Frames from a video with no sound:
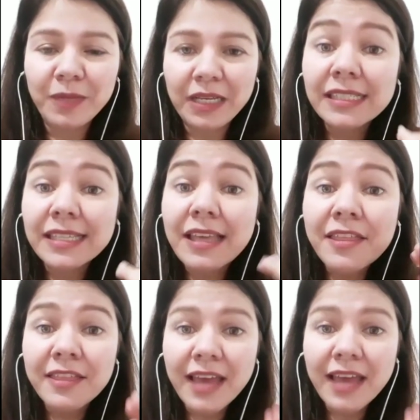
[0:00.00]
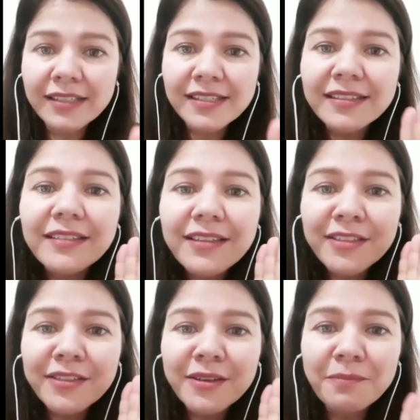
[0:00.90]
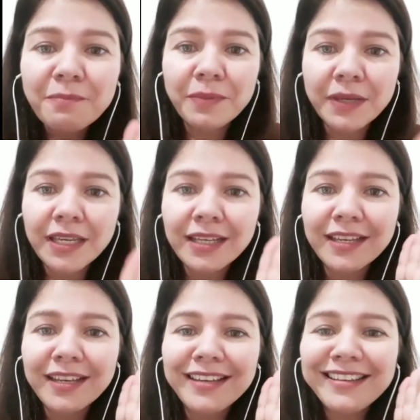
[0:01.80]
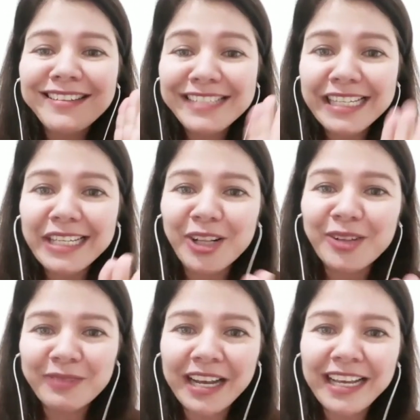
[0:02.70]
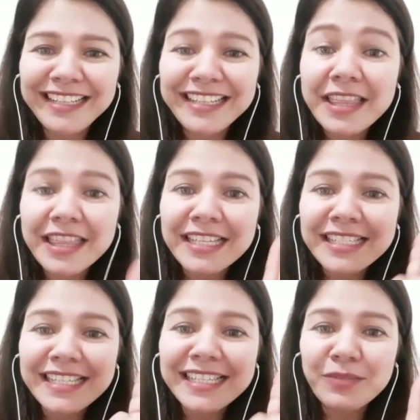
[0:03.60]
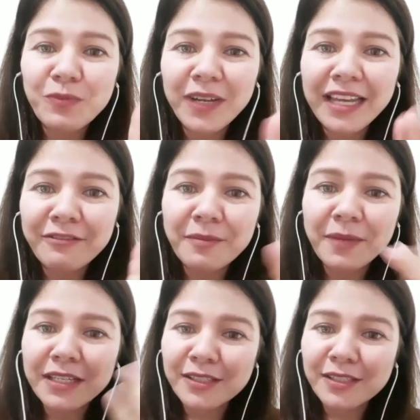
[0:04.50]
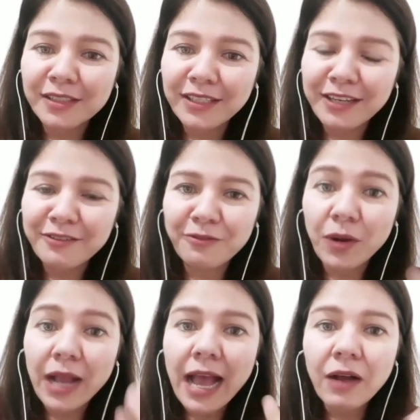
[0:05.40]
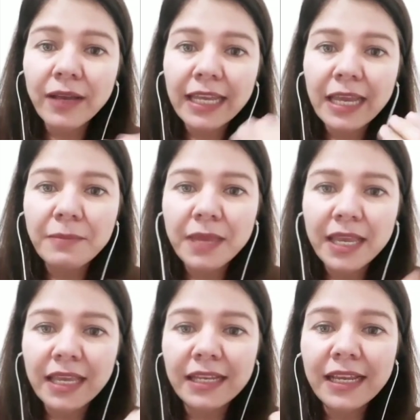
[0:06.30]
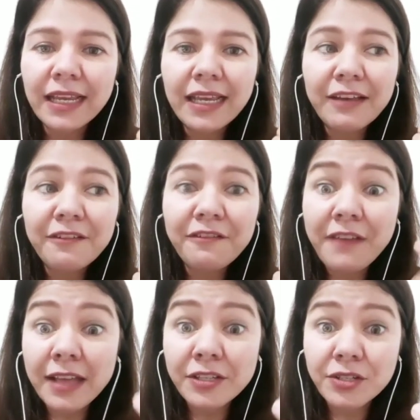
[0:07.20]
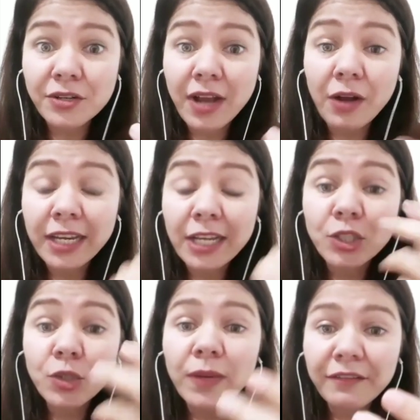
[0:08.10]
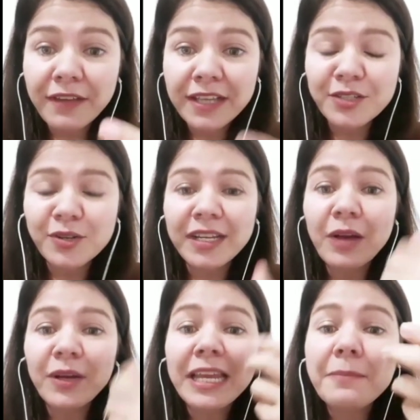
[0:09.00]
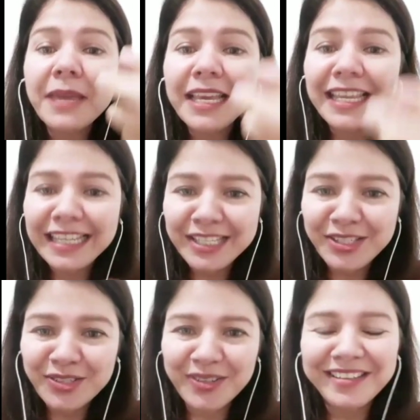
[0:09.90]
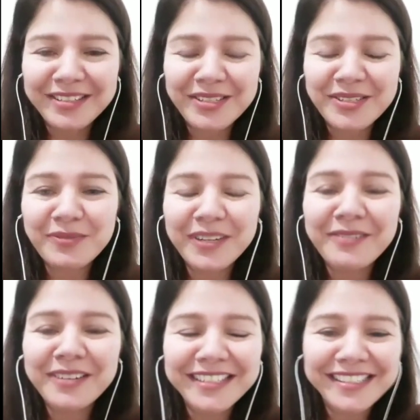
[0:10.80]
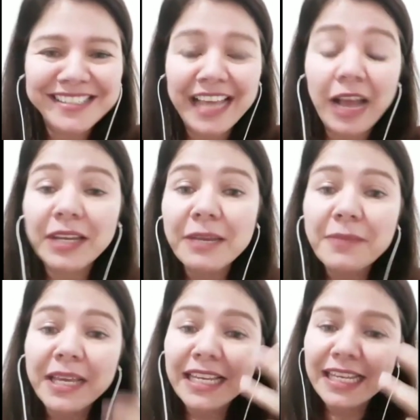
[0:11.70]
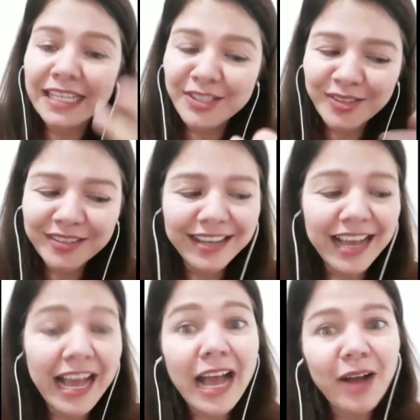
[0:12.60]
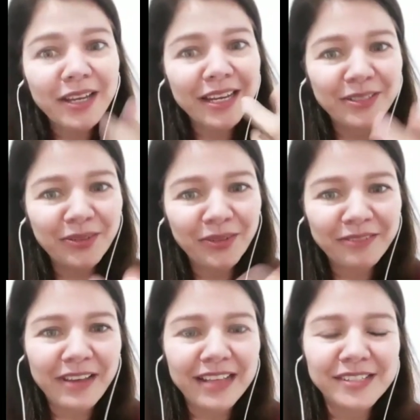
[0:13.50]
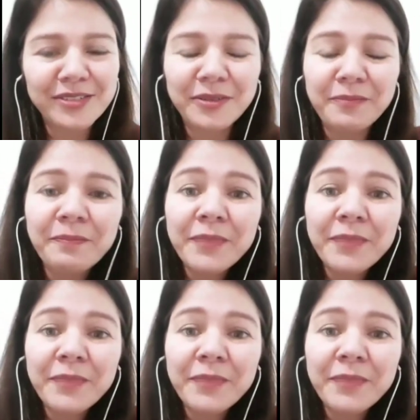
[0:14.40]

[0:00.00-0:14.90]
Because that's the big deal, right? This is what everybody's looking for. How can I make it faster? How can I do it faster? And how can I make it easier? This is what I wanted to say. How can I make it easier? How can I do it faster?